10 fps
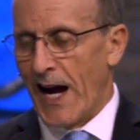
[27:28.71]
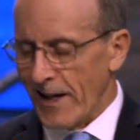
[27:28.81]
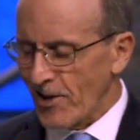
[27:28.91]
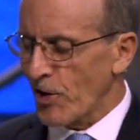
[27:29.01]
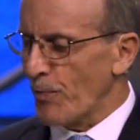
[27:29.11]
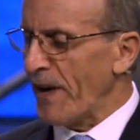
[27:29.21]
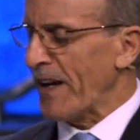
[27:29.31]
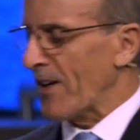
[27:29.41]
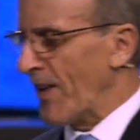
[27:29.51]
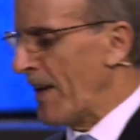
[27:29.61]
I
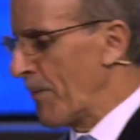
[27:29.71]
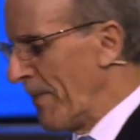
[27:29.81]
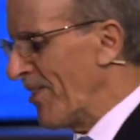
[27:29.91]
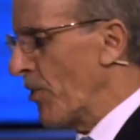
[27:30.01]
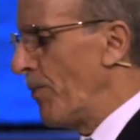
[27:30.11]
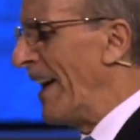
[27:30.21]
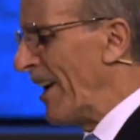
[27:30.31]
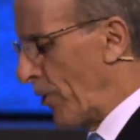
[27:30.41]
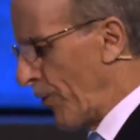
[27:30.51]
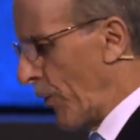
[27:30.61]
suspect that Mrs.
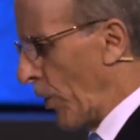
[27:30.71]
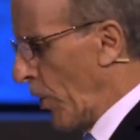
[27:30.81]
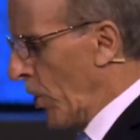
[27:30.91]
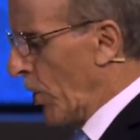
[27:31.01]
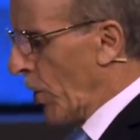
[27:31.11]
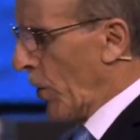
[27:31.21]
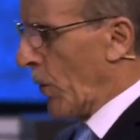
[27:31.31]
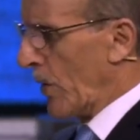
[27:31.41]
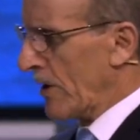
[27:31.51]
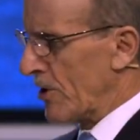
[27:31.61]
Potiphar,
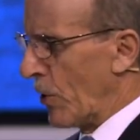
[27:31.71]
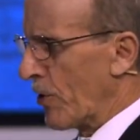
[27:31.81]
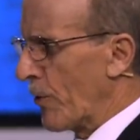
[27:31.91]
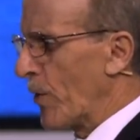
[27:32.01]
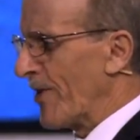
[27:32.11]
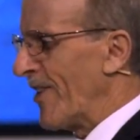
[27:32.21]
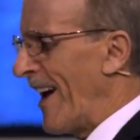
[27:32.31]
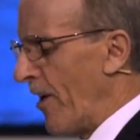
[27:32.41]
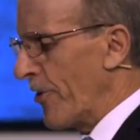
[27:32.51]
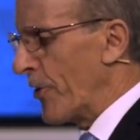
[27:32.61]
when Joseph was in the
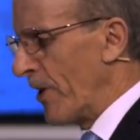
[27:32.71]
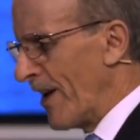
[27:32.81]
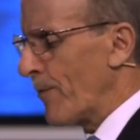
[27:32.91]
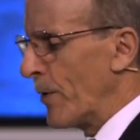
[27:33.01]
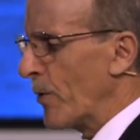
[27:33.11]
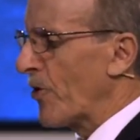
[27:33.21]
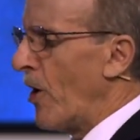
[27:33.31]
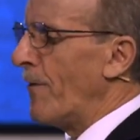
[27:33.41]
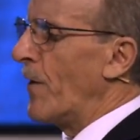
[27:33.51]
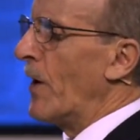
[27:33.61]
house and her husband was
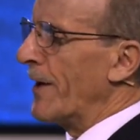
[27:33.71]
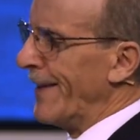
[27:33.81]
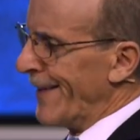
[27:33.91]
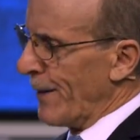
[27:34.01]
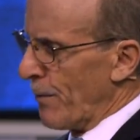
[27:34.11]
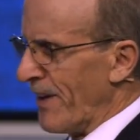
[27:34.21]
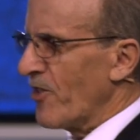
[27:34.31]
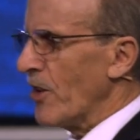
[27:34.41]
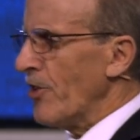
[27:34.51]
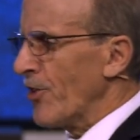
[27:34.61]
off on
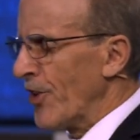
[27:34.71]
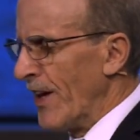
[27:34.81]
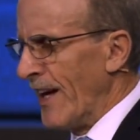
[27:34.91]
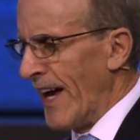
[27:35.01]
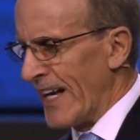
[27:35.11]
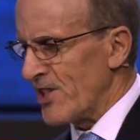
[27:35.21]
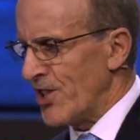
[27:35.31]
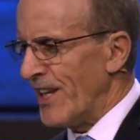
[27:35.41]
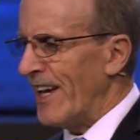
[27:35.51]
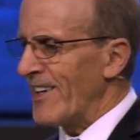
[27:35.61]
business, and
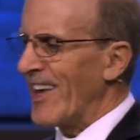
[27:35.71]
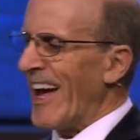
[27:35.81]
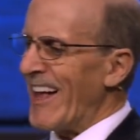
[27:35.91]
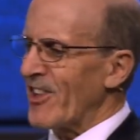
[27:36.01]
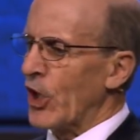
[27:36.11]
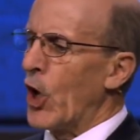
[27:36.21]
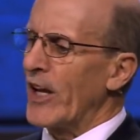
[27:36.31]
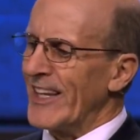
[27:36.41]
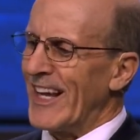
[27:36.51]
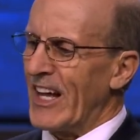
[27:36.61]
she had cast
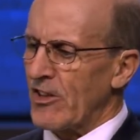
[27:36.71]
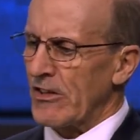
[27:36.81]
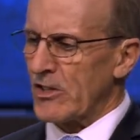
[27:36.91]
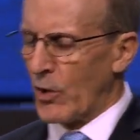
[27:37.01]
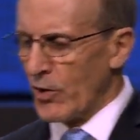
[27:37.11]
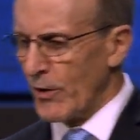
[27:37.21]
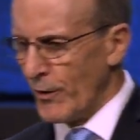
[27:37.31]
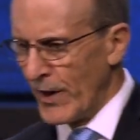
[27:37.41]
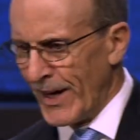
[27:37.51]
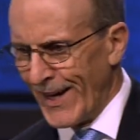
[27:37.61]
longing eyes on
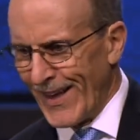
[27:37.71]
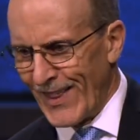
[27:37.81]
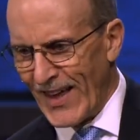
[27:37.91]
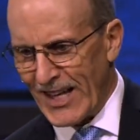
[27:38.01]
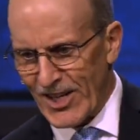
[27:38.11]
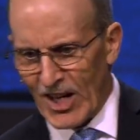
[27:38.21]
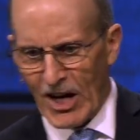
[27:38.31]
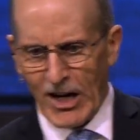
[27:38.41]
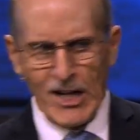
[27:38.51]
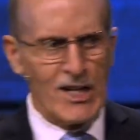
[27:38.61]
Joseph, that
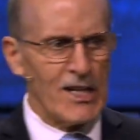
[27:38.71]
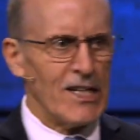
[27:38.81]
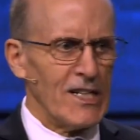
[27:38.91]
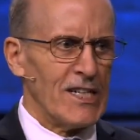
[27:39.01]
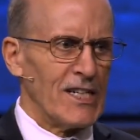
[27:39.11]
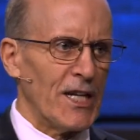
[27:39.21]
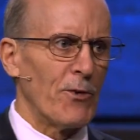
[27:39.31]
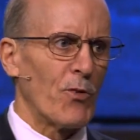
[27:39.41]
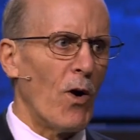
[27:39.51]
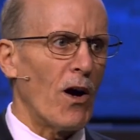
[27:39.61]
uh, she
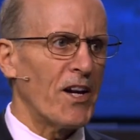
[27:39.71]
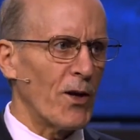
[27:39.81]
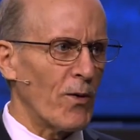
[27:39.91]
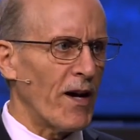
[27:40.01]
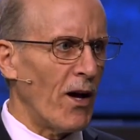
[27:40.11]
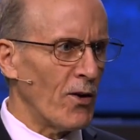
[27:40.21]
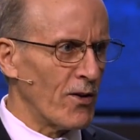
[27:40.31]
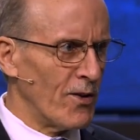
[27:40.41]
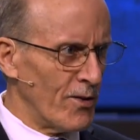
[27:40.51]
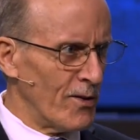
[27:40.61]
was walking around